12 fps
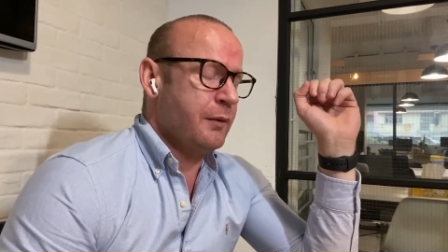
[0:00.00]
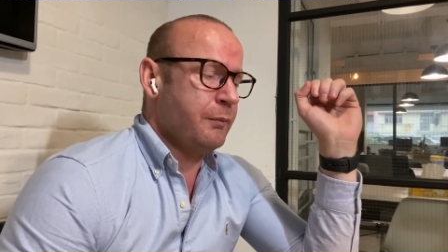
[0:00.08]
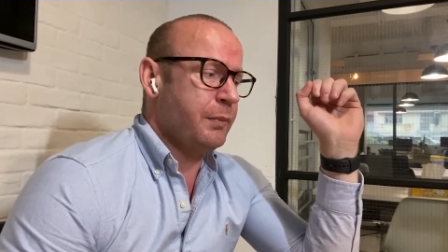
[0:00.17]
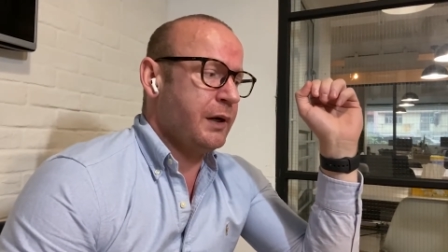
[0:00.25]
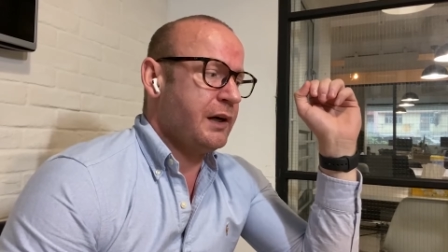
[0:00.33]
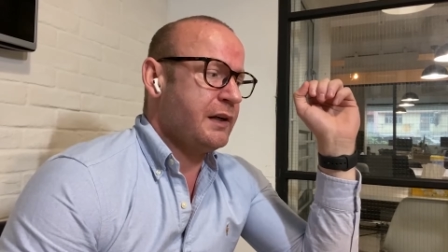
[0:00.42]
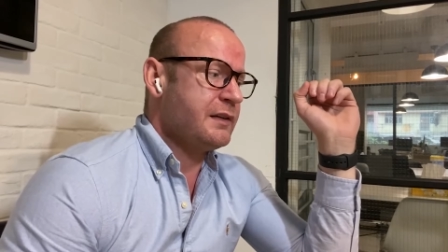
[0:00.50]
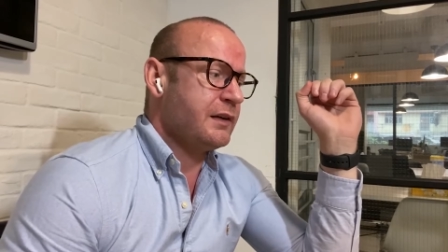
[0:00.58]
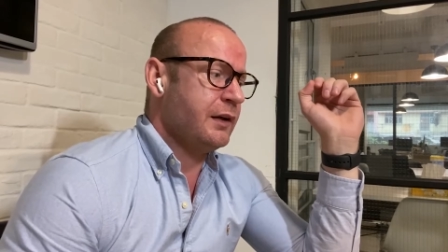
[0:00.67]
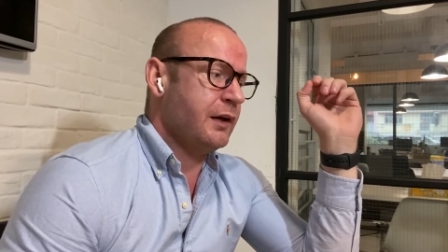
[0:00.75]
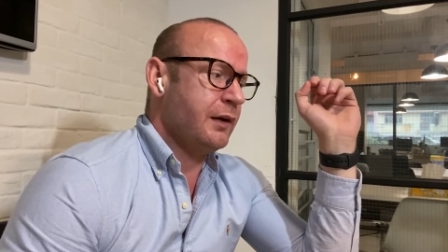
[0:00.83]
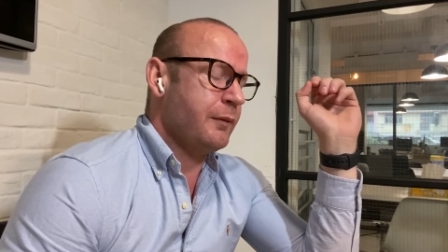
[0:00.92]

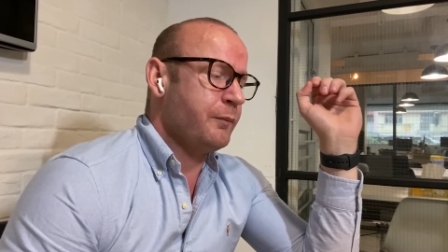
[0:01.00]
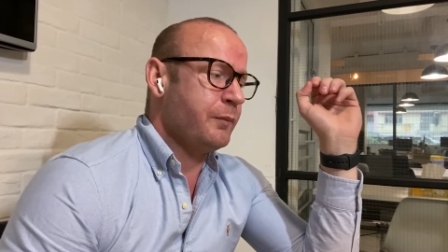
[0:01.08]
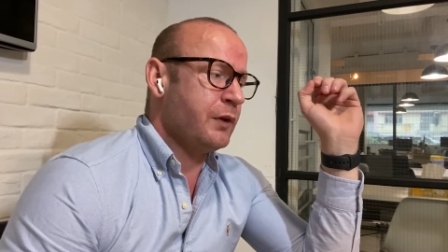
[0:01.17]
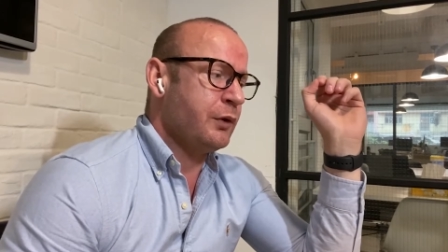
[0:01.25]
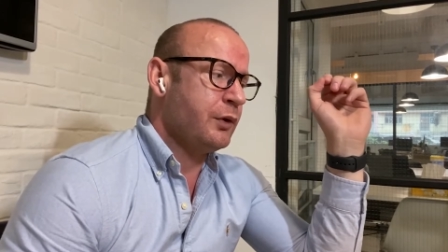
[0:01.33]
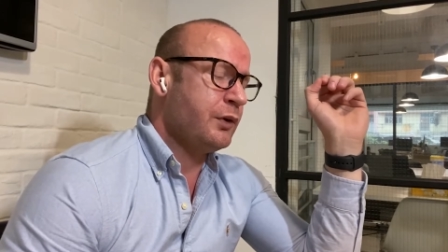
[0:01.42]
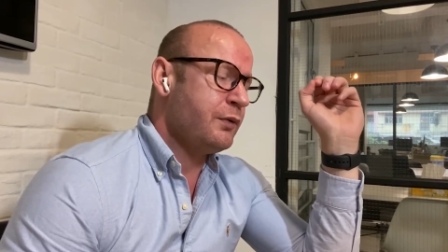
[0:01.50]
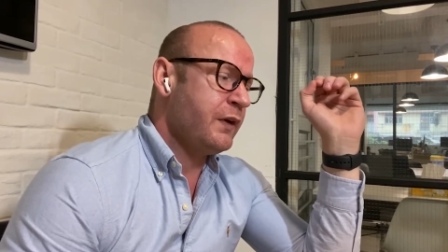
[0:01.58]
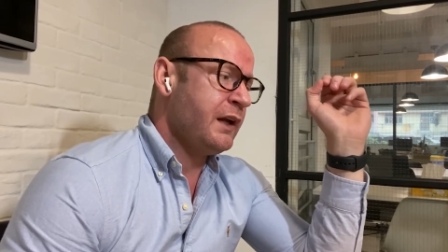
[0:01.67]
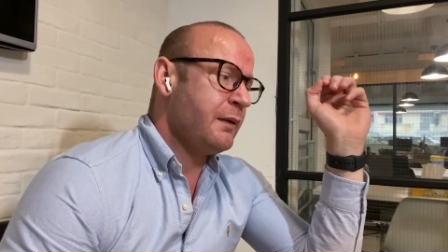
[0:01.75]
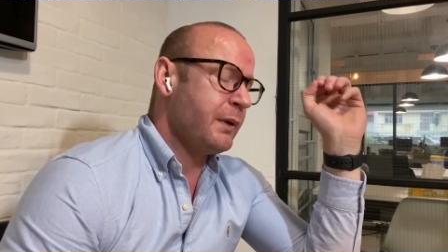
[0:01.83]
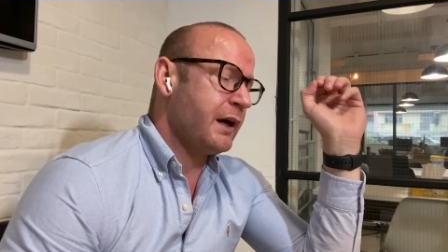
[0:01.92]
But you could
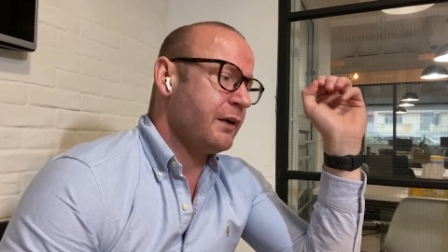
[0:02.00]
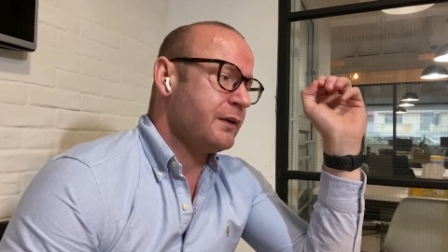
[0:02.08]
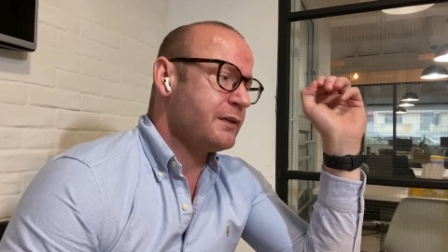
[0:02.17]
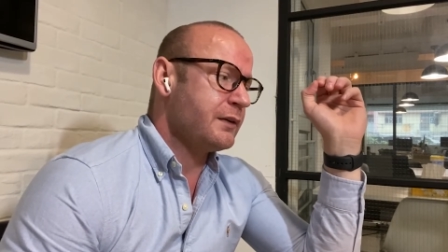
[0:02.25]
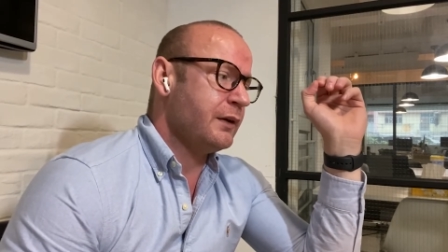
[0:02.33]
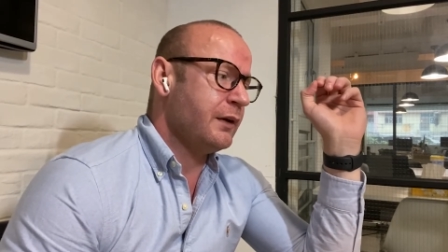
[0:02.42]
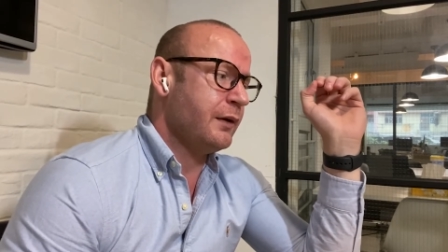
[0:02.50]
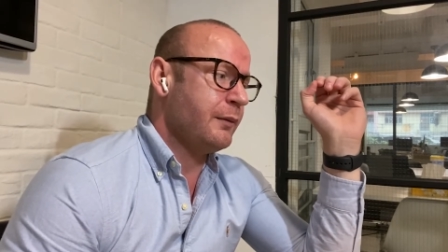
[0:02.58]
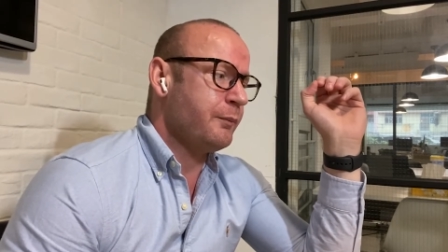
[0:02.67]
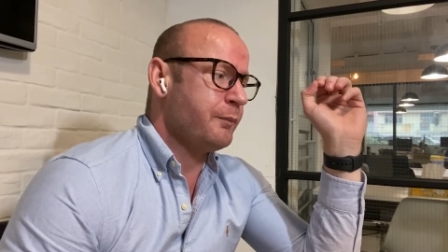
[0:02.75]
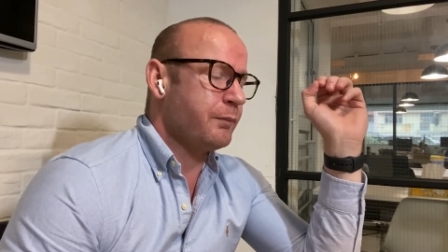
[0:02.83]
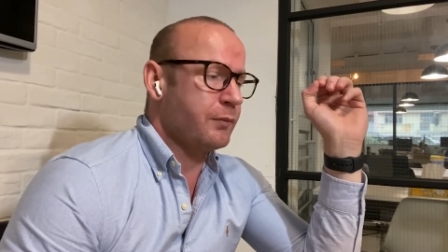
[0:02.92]
think about
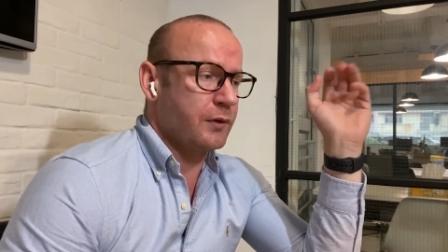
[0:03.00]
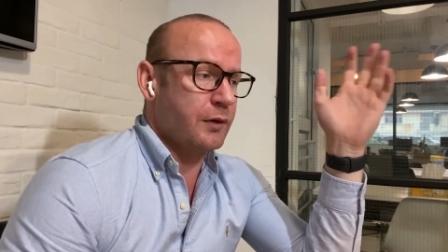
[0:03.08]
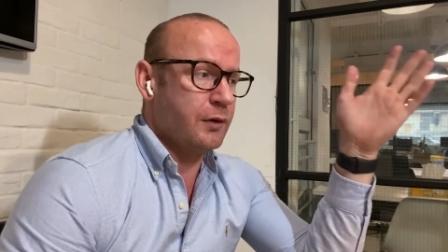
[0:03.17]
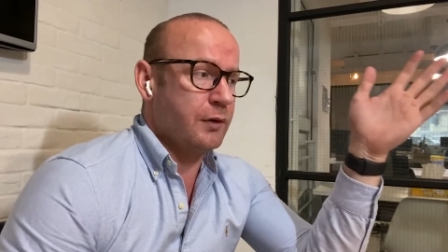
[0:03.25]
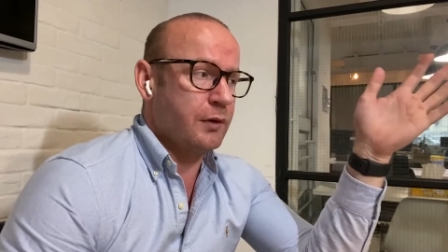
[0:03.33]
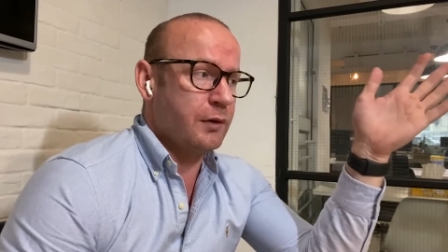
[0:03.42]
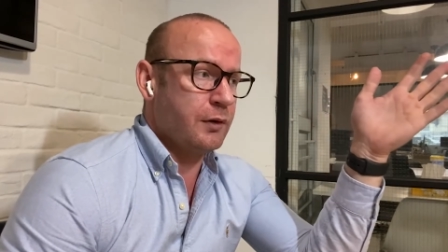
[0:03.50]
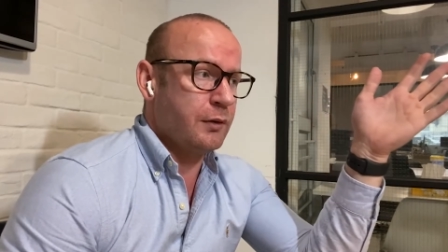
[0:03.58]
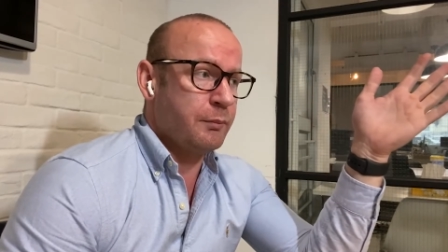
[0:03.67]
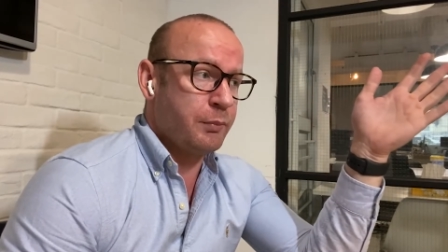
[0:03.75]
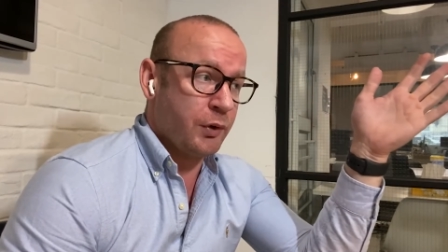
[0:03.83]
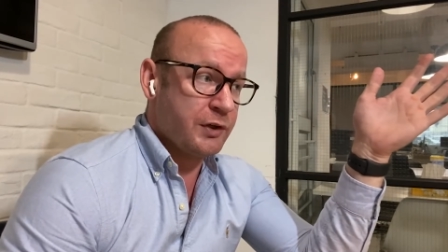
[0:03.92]

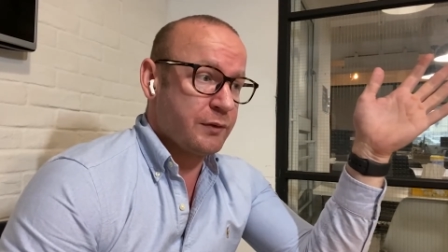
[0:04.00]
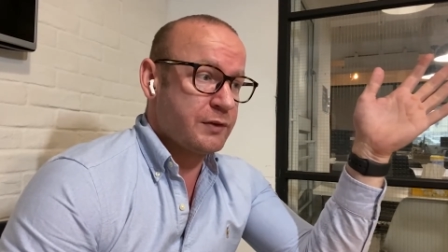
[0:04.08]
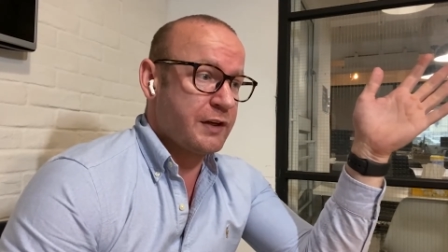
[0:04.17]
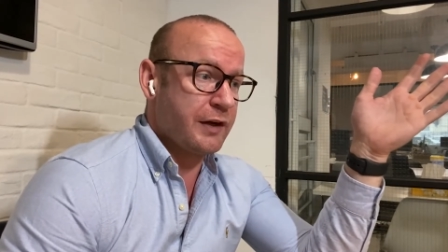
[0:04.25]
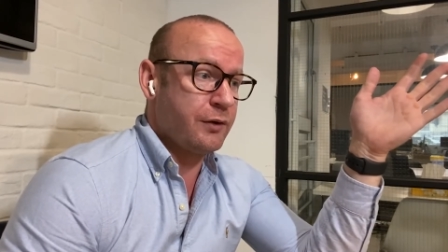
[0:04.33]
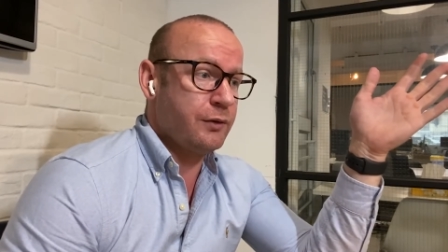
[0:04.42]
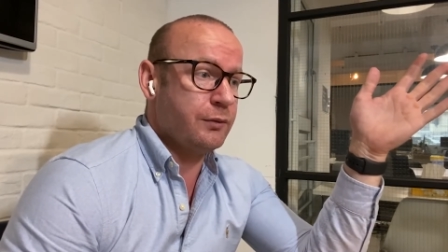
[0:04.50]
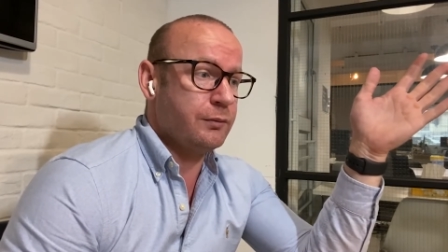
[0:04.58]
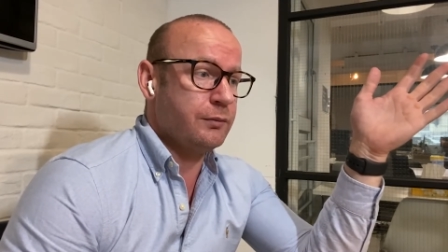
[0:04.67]
point of sale.